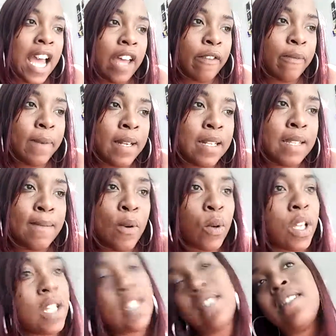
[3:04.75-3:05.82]
I've been
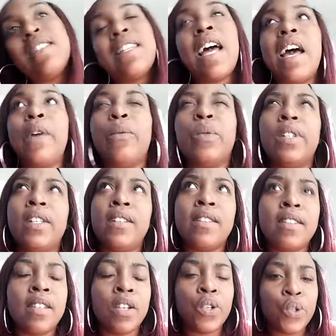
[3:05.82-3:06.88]
smoking since I
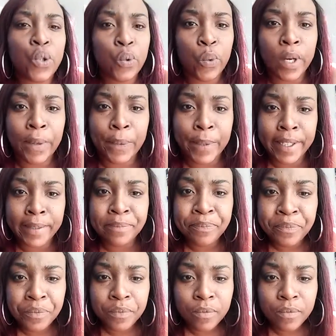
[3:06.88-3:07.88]
was 21.